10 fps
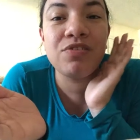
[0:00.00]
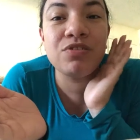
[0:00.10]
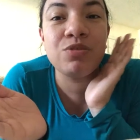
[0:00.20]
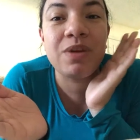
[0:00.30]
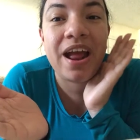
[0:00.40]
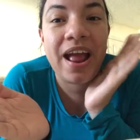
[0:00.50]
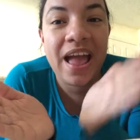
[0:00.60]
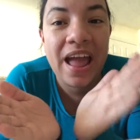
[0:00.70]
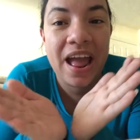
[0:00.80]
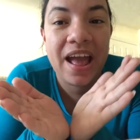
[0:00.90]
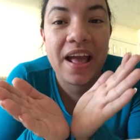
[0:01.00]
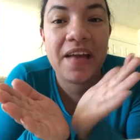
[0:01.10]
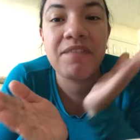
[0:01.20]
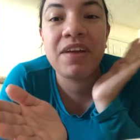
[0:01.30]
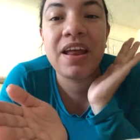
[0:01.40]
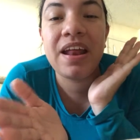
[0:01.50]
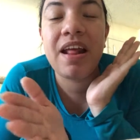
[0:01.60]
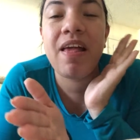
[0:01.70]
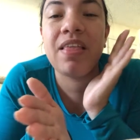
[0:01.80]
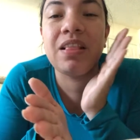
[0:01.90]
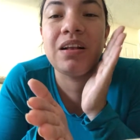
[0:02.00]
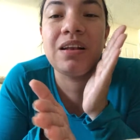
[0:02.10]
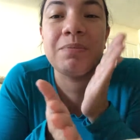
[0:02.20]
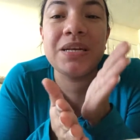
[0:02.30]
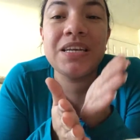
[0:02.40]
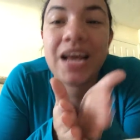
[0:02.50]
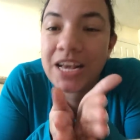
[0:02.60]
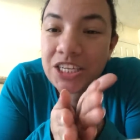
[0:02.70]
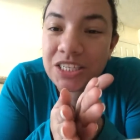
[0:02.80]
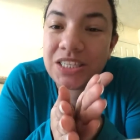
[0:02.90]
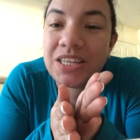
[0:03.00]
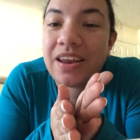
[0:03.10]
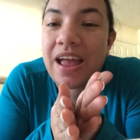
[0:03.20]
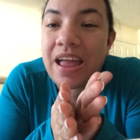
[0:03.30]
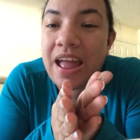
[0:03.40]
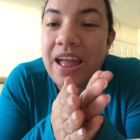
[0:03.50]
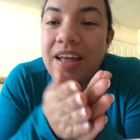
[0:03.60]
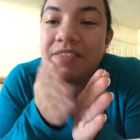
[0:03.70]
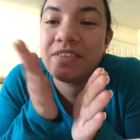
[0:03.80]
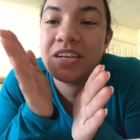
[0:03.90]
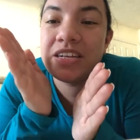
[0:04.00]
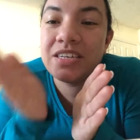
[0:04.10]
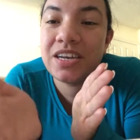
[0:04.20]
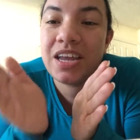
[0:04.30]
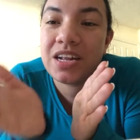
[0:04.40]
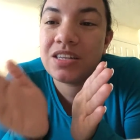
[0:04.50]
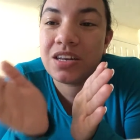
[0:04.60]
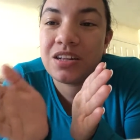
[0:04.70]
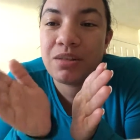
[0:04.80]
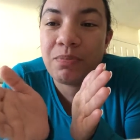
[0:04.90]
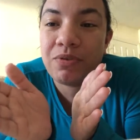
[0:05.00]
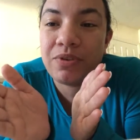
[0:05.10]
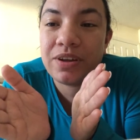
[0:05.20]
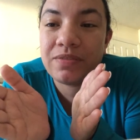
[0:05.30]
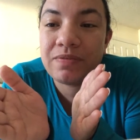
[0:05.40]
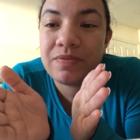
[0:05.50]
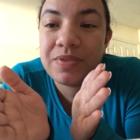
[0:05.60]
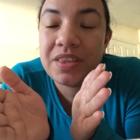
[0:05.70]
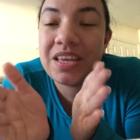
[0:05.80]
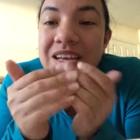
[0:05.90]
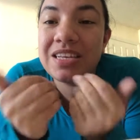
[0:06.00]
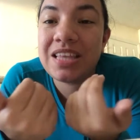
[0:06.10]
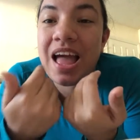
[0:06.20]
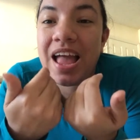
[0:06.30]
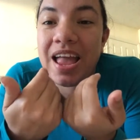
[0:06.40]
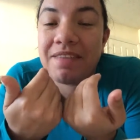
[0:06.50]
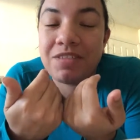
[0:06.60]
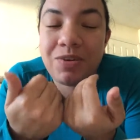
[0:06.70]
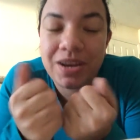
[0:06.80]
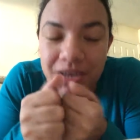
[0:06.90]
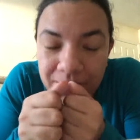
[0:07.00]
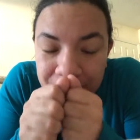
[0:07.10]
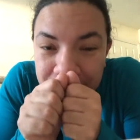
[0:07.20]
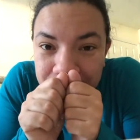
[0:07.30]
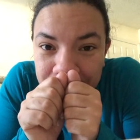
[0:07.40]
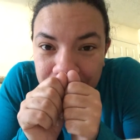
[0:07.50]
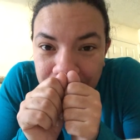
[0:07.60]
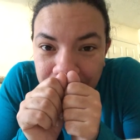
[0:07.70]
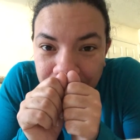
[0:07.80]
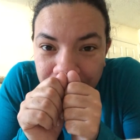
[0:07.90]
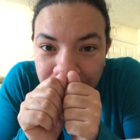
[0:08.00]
How do I use what I have and the limitations that I have to get to this point? Because I have no idea.